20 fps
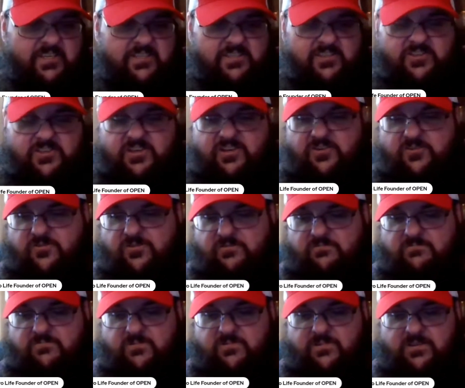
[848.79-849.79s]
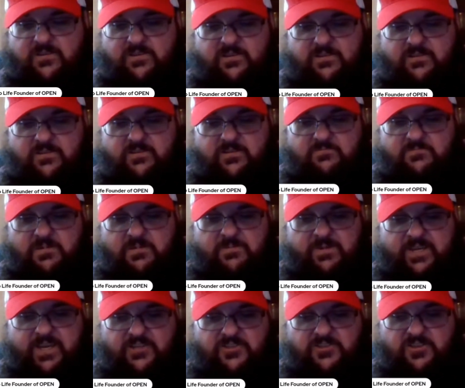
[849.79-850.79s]
maybe catch a fish or two on
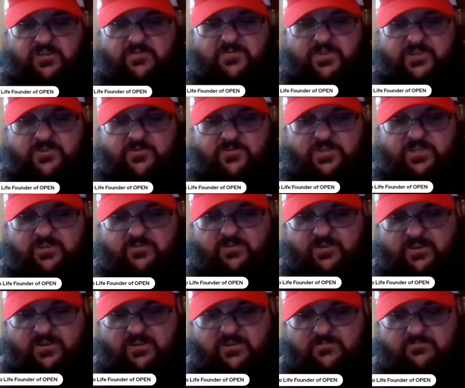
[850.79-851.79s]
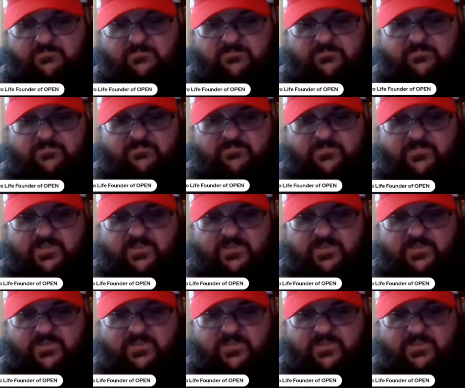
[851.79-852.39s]
them and see if they actually work or not.